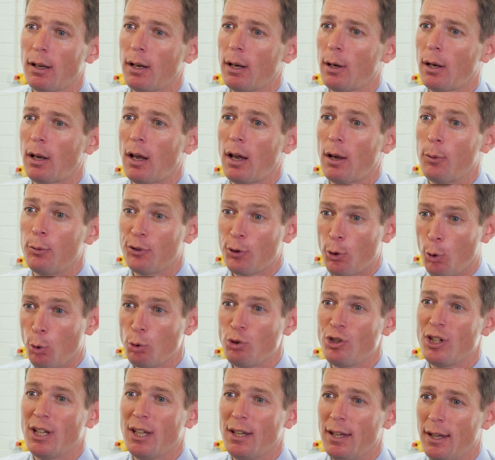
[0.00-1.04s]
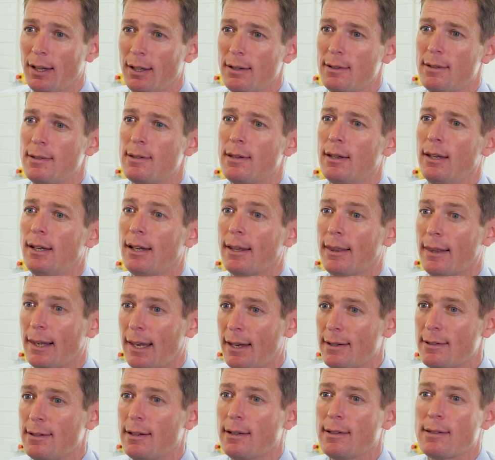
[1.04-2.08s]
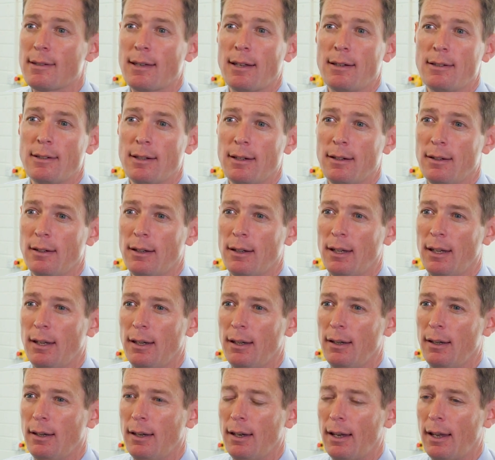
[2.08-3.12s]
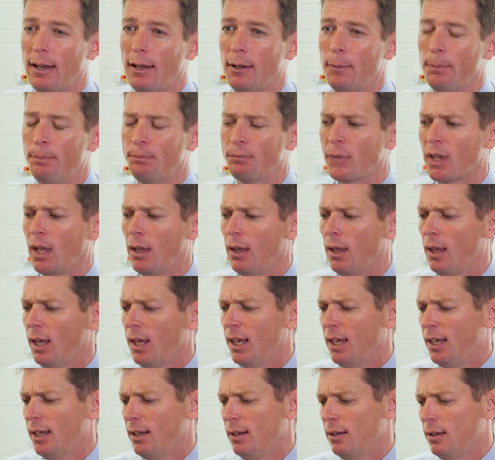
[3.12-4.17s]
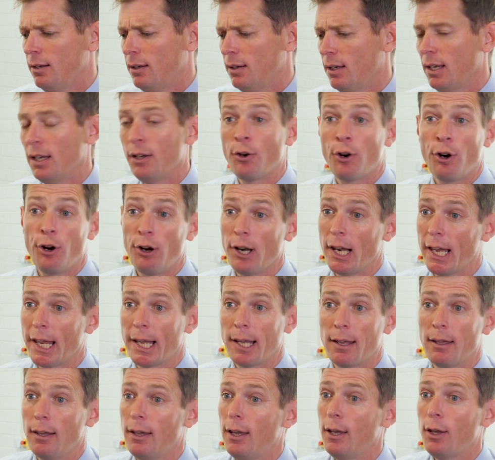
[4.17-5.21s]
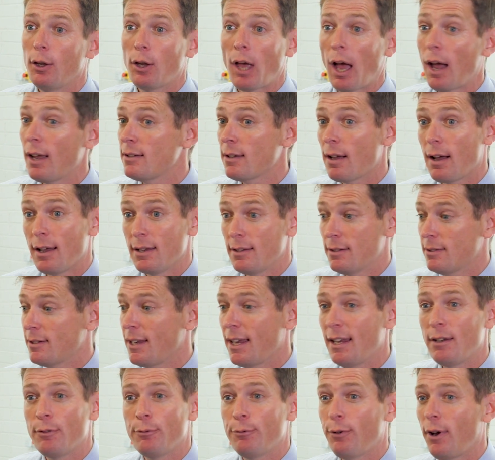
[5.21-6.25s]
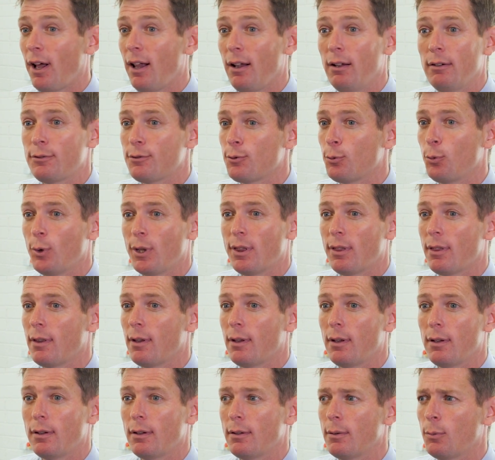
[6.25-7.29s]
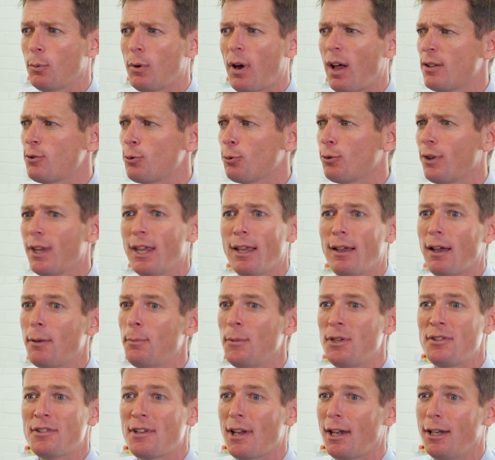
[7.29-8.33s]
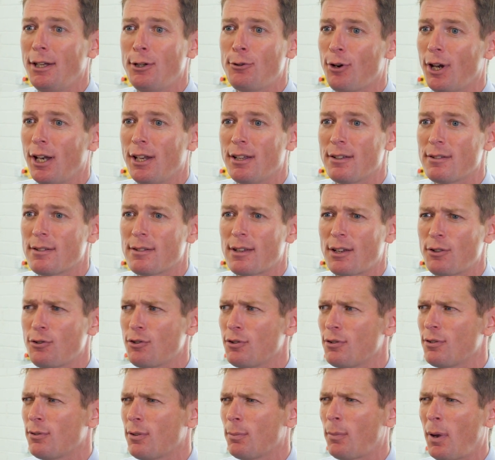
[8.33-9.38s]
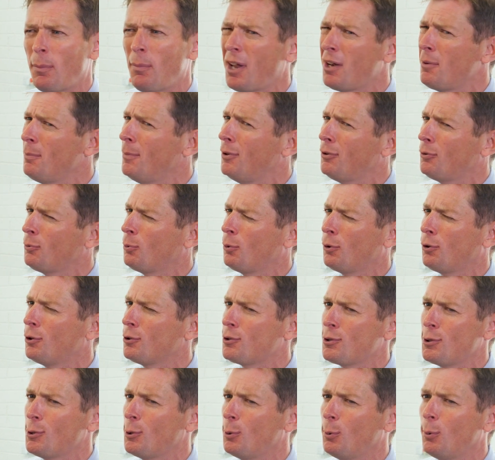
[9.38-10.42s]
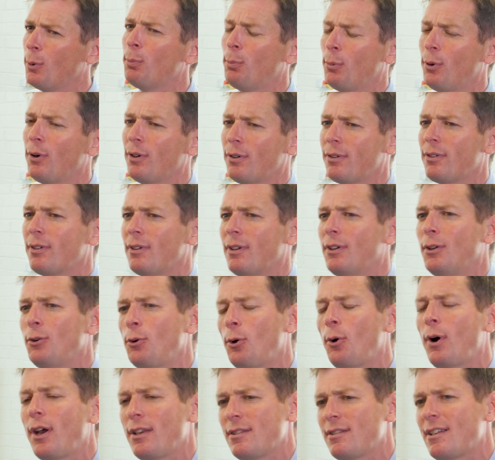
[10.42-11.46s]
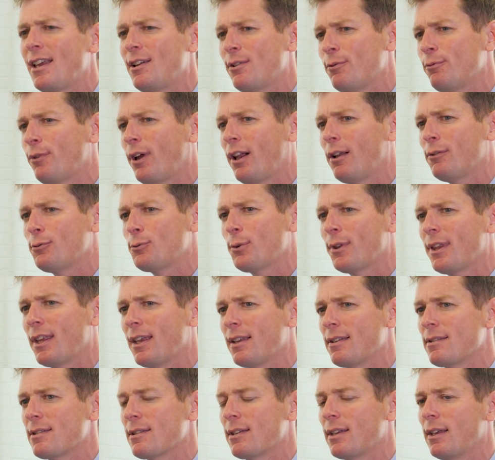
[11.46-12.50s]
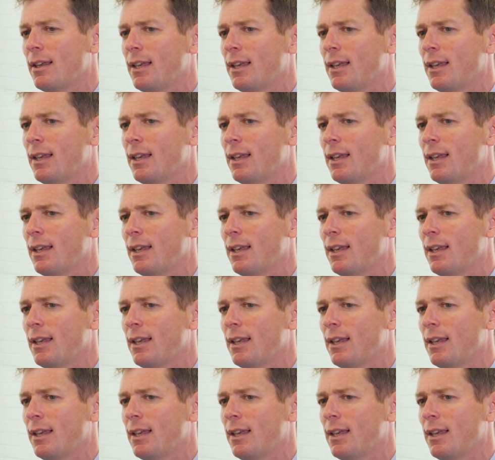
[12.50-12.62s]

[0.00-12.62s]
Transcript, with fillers: Uh, I was coaching kids in athletics and in, in, um, in, in hurling. I, I stayed involved with the, I don't think I missed any training sessions. I might have missed one or two, but no, I stayed involved with things.